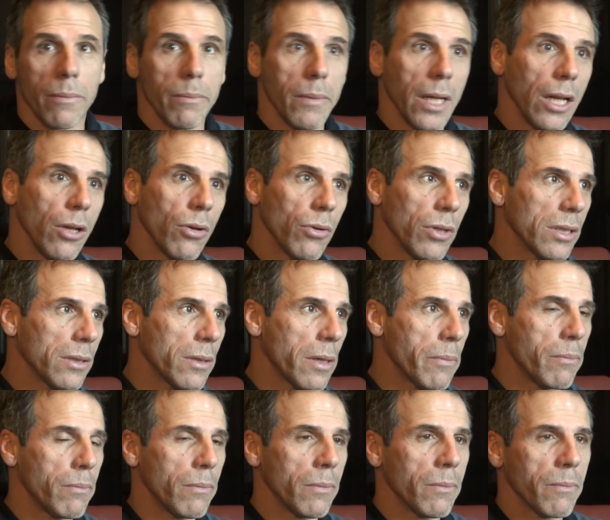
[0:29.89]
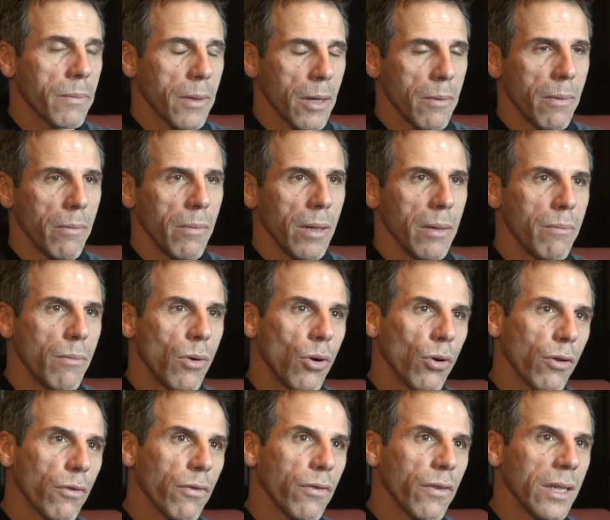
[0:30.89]
Emilio is probably
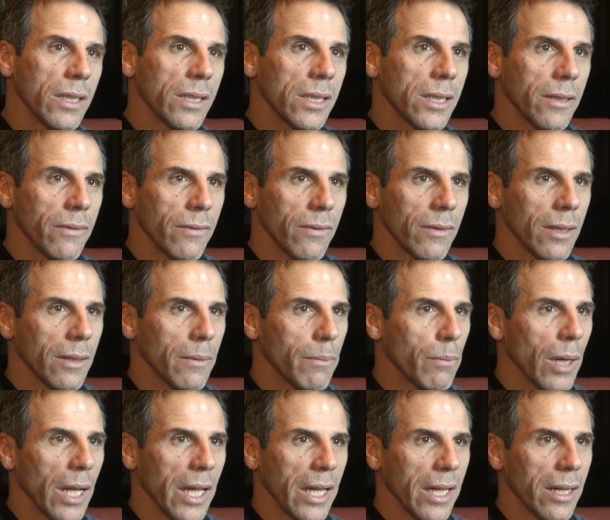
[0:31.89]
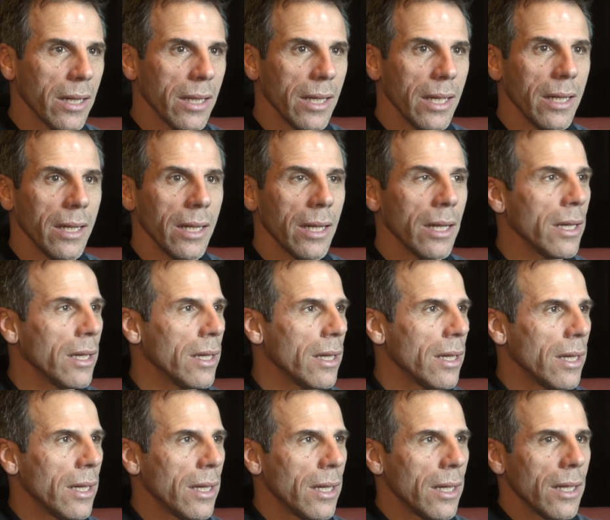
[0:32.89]
more offensive player
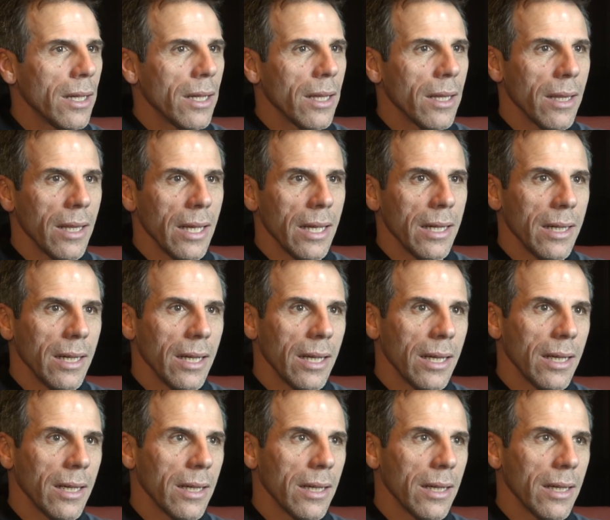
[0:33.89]
than